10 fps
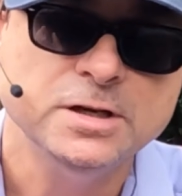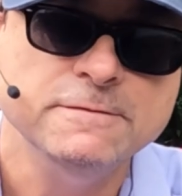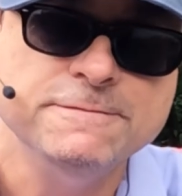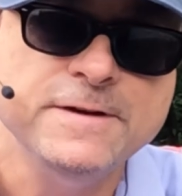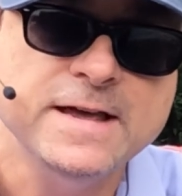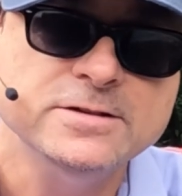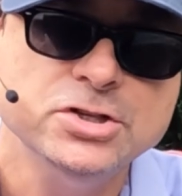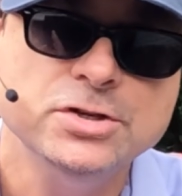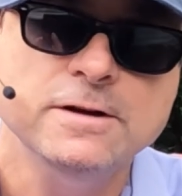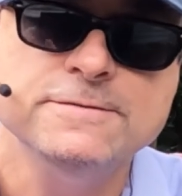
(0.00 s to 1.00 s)

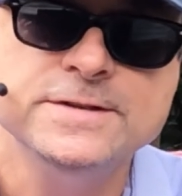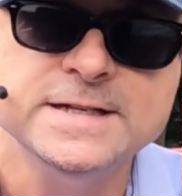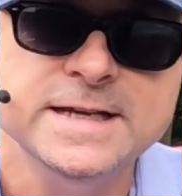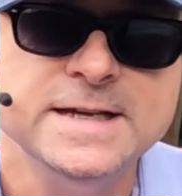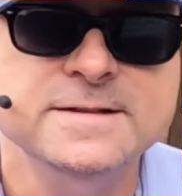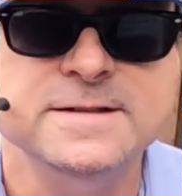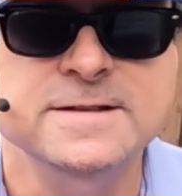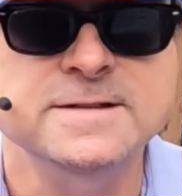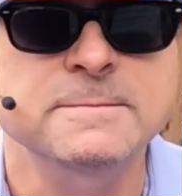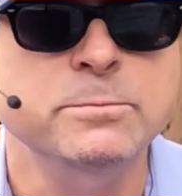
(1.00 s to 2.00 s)
Confession of sins
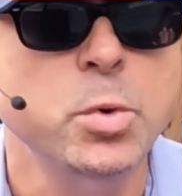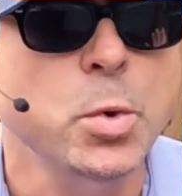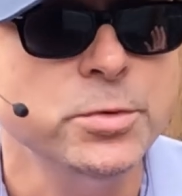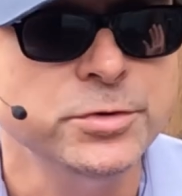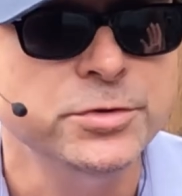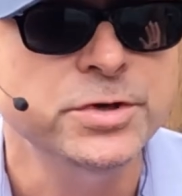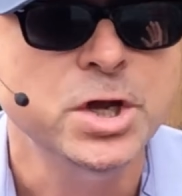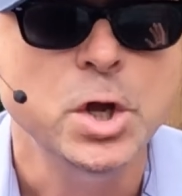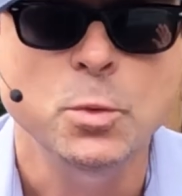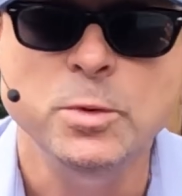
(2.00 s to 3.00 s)
is important
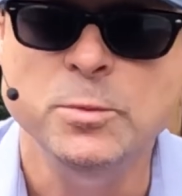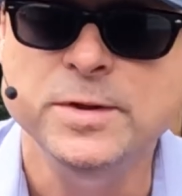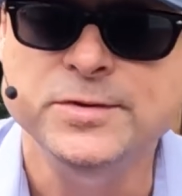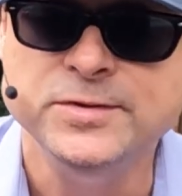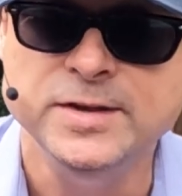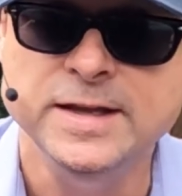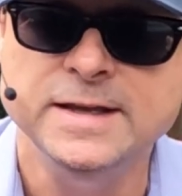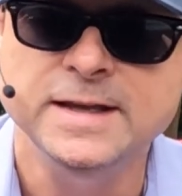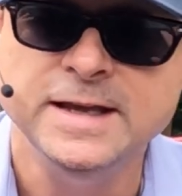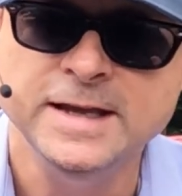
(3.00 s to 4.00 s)
when we seek
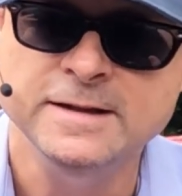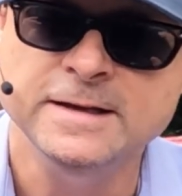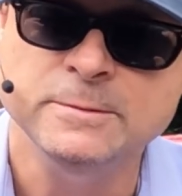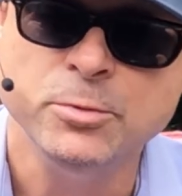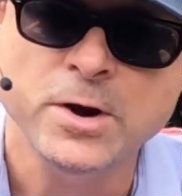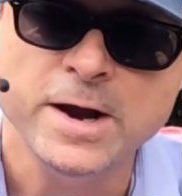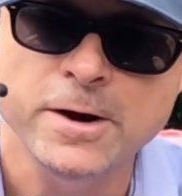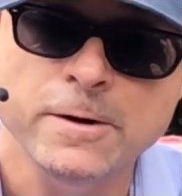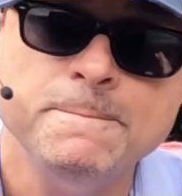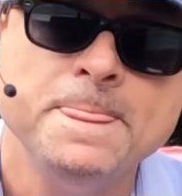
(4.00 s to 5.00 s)
healing
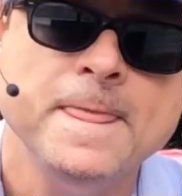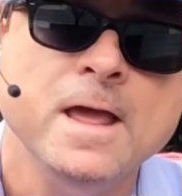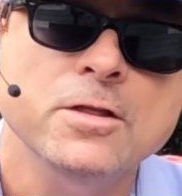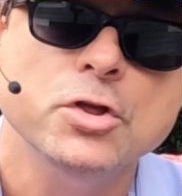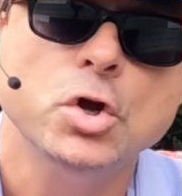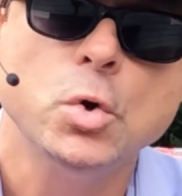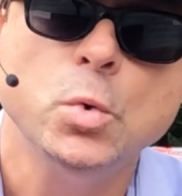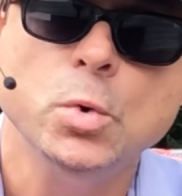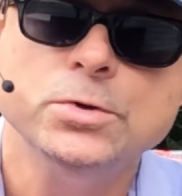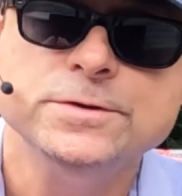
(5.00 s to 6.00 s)
prayer. The
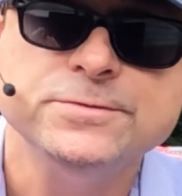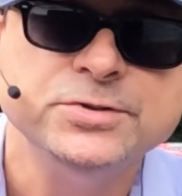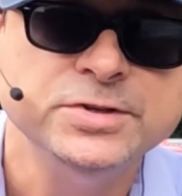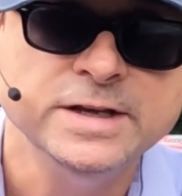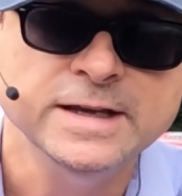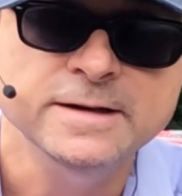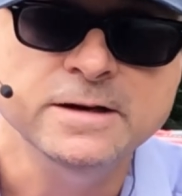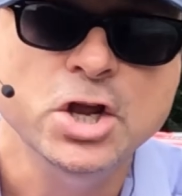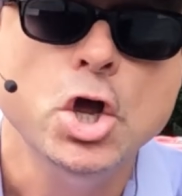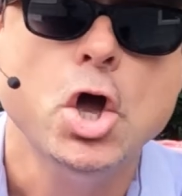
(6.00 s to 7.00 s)
cords of
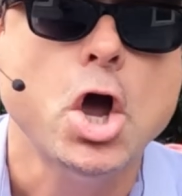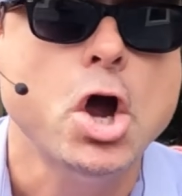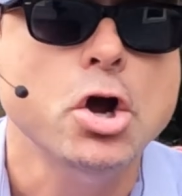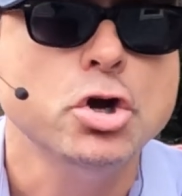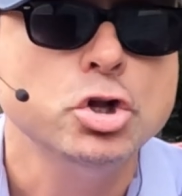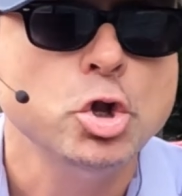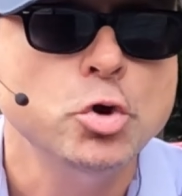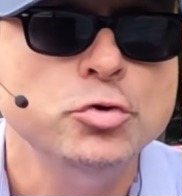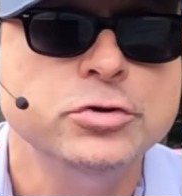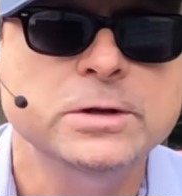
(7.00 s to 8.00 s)
sin are
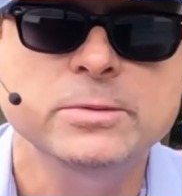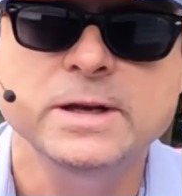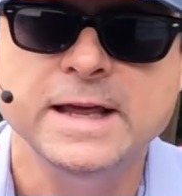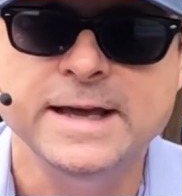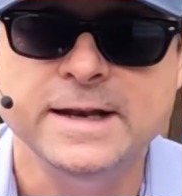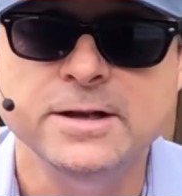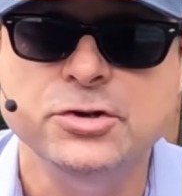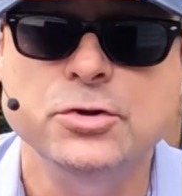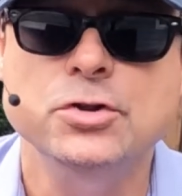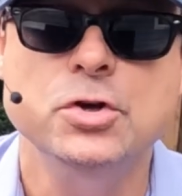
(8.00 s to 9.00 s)
closely related
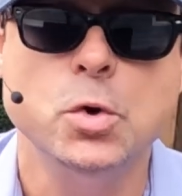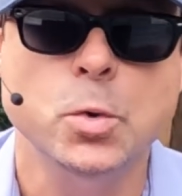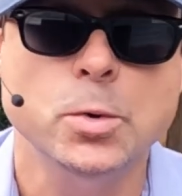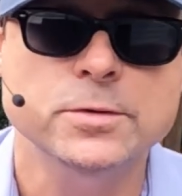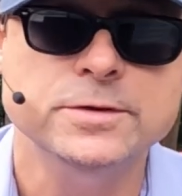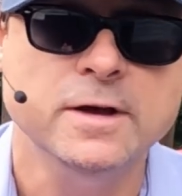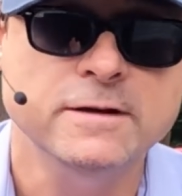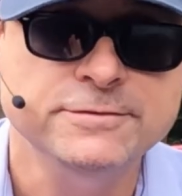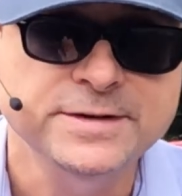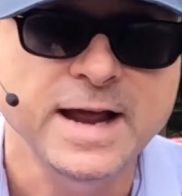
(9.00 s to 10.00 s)
to the cords
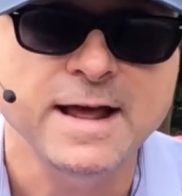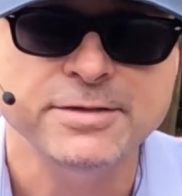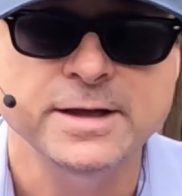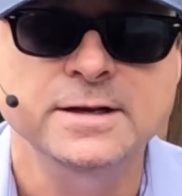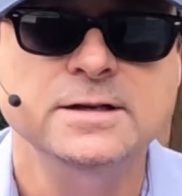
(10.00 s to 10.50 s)
of death.